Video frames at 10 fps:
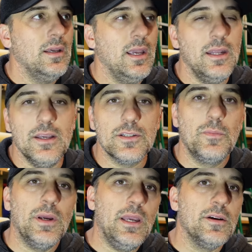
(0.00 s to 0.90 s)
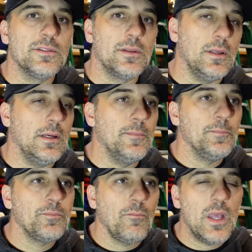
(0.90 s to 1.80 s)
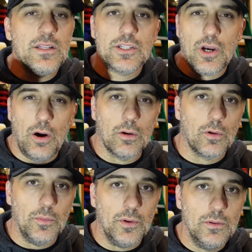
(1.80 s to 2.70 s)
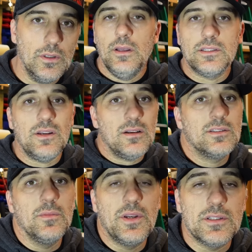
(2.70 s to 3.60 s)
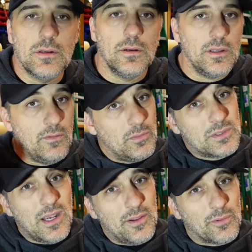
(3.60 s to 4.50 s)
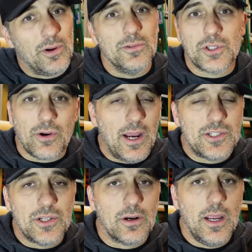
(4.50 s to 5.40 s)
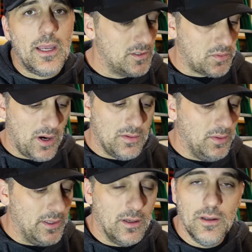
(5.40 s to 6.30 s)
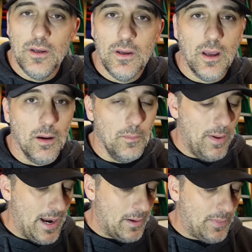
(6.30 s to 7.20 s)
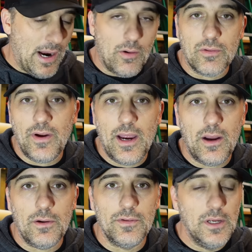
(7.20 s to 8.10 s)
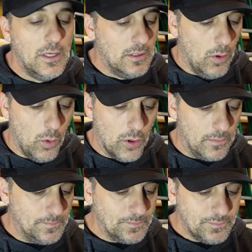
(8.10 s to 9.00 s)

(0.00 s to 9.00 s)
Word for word: it is. But here's the thing it's tolerable. It's not something that's going to leave you beside the road scratching your head. It's probably a, a bad power valve or